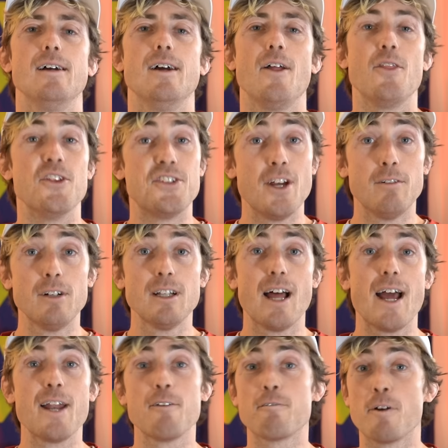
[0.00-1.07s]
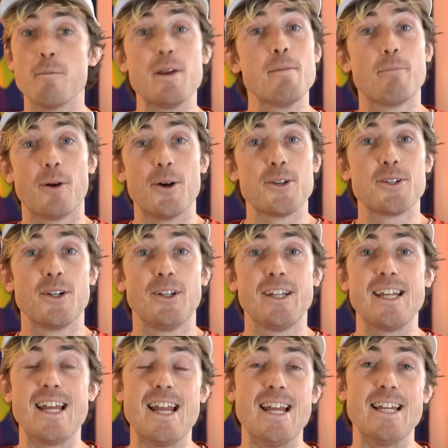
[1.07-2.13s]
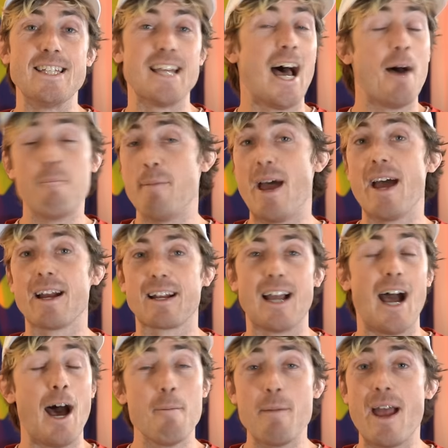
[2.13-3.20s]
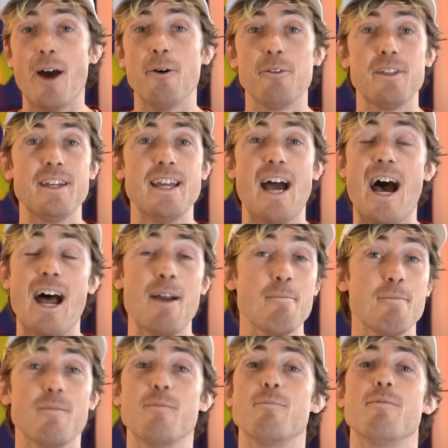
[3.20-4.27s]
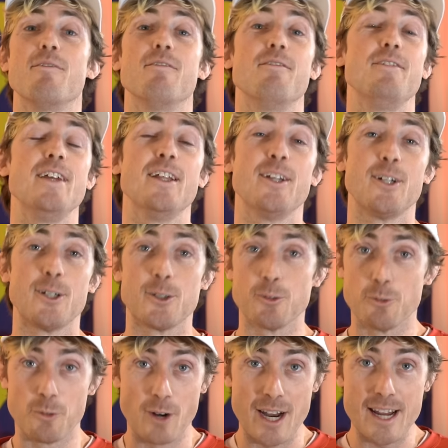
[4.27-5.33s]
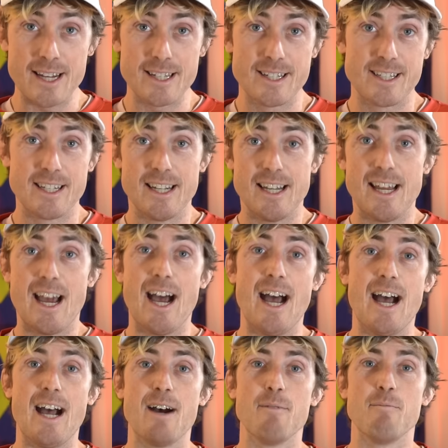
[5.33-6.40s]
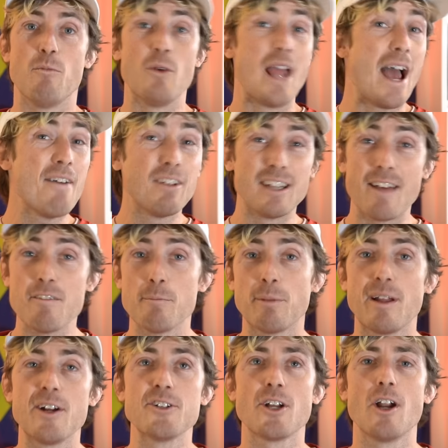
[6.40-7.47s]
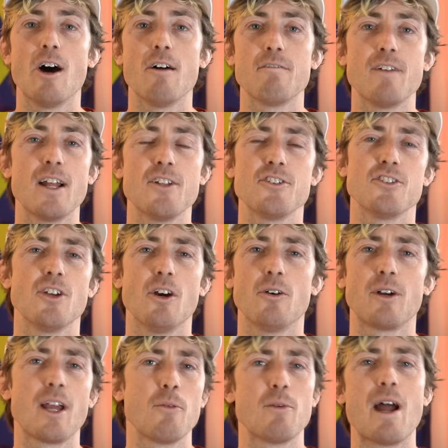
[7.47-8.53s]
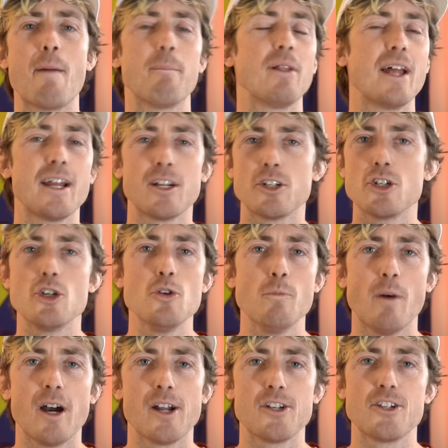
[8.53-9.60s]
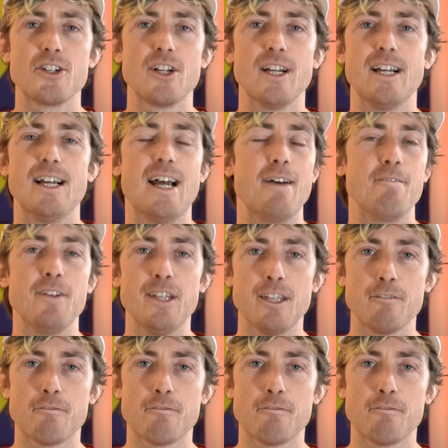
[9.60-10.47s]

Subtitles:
The silver lining for me personally is I'm back. I'm healthy. I'm feeling great. We have 11 players on offense. So again, we're not playing too much, feeling